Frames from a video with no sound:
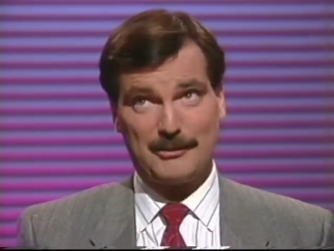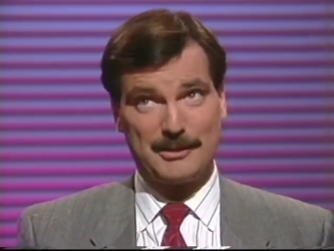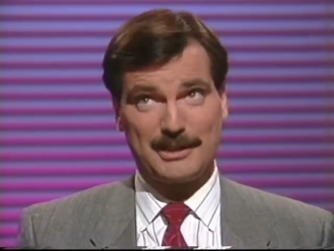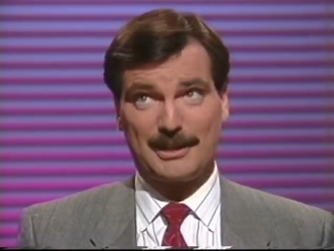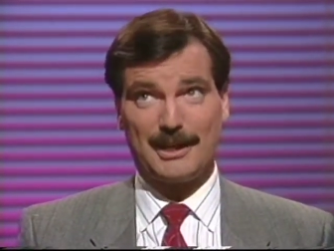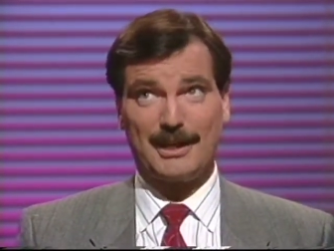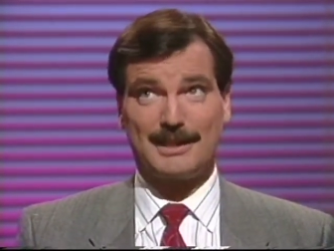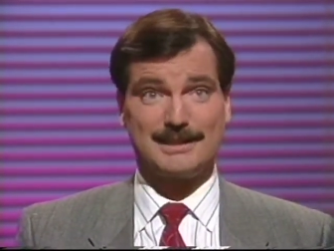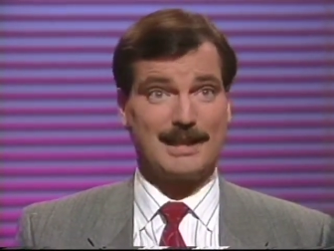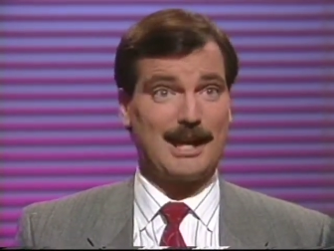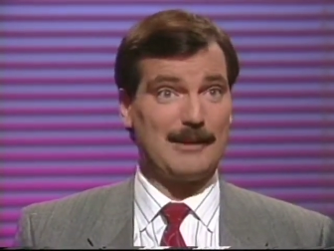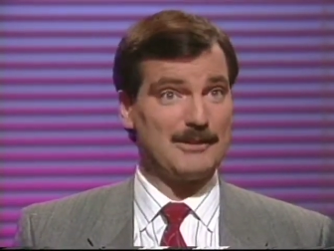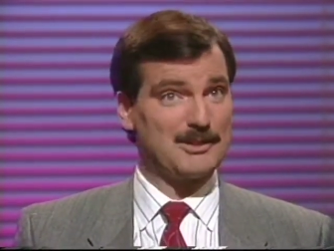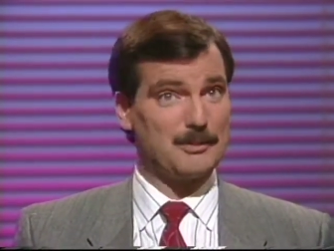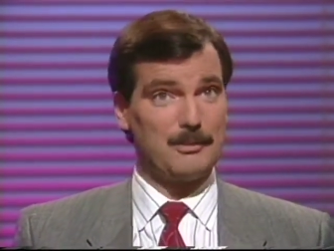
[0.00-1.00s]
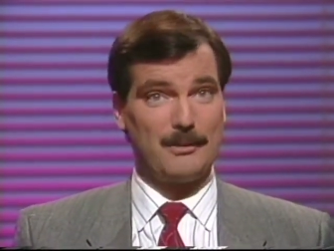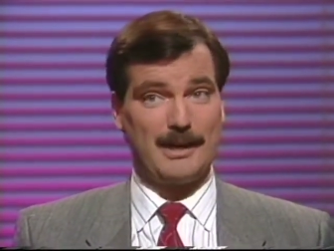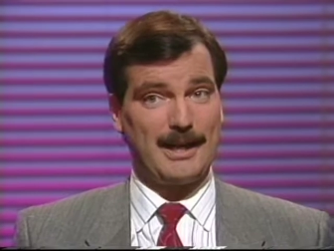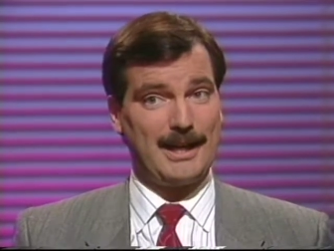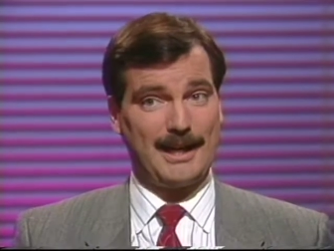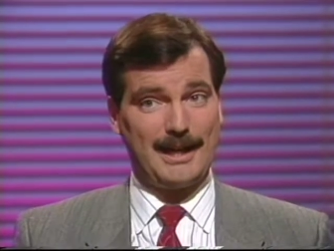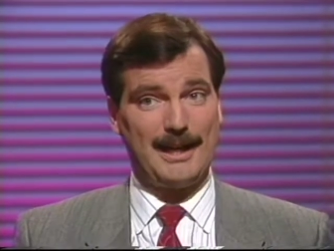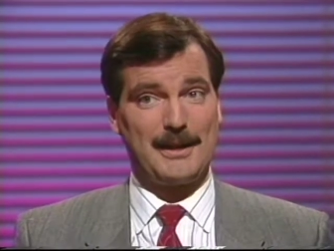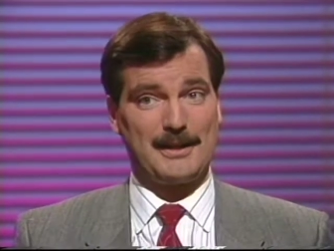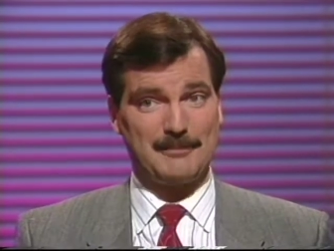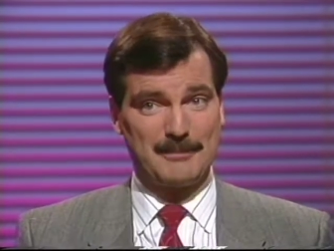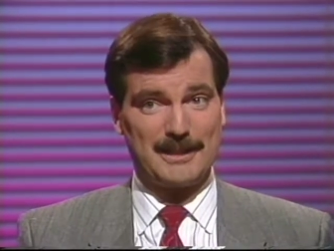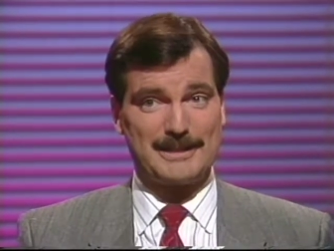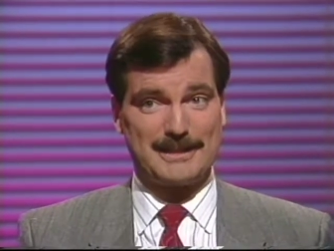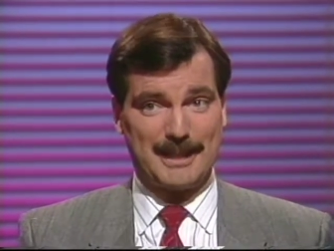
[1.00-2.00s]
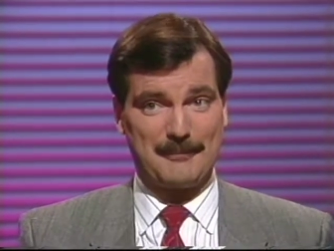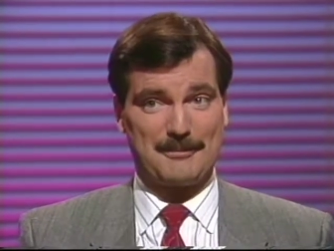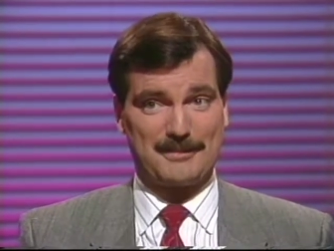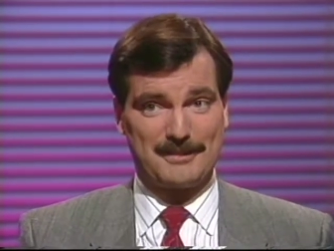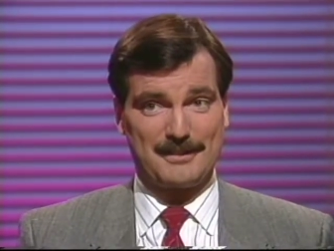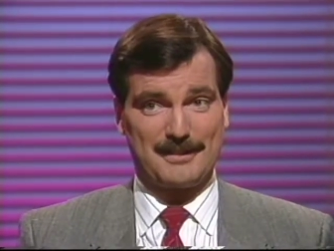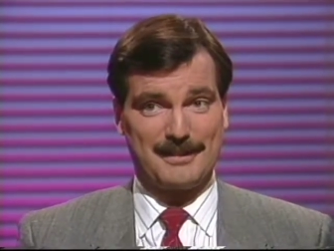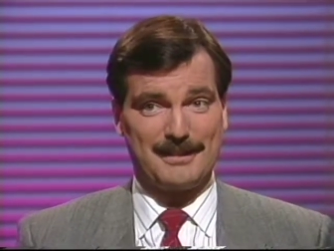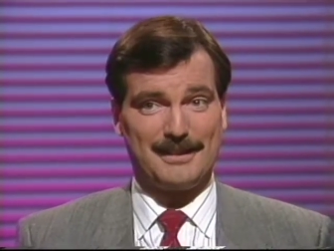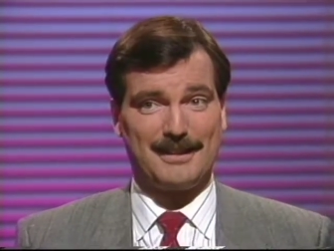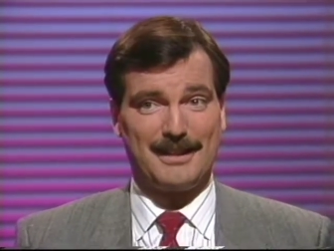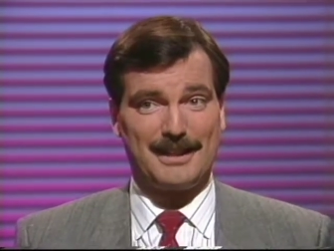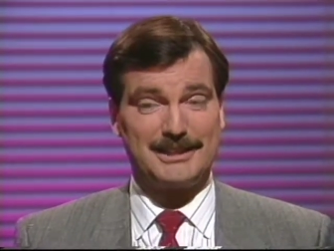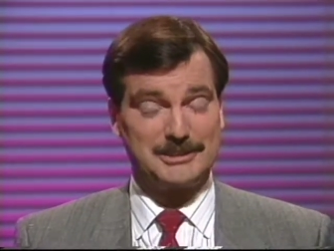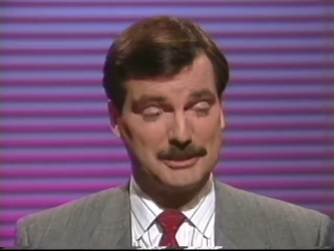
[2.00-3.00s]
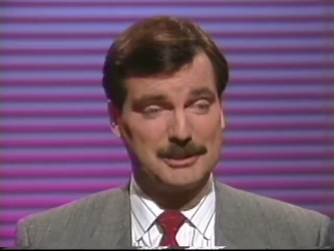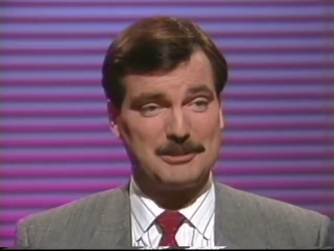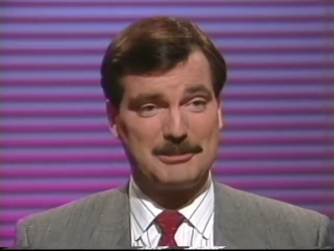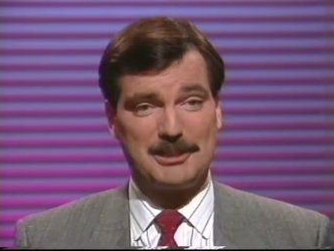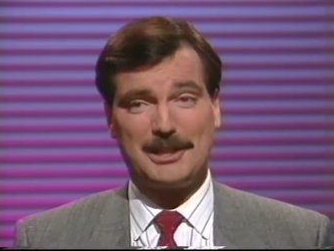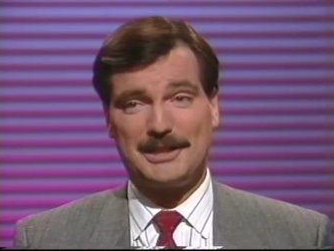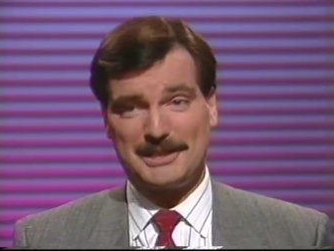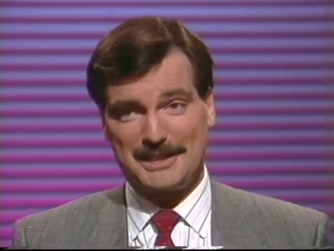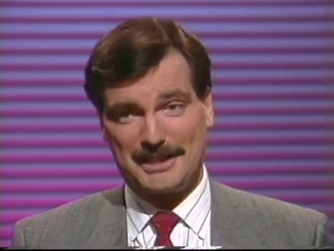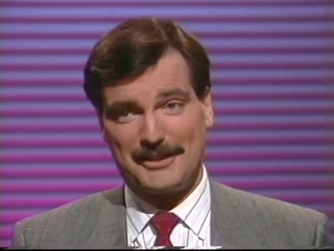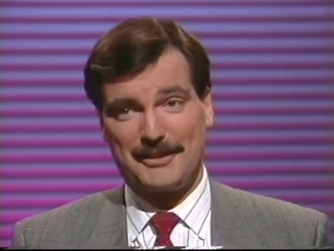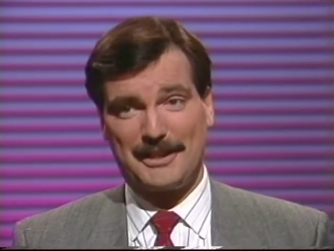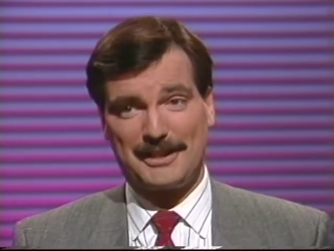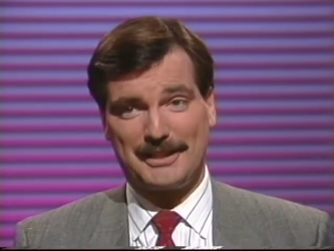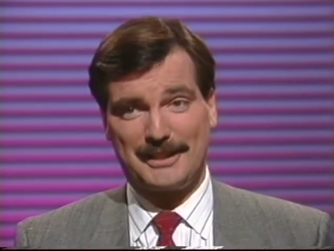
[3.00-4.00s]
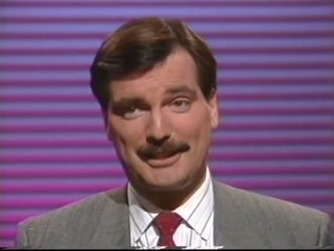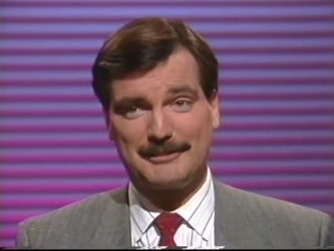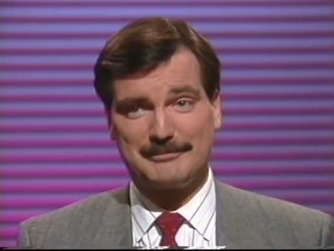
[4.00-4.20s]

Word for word: realized I was way out of my depth. I shouldn't have been on the air that night.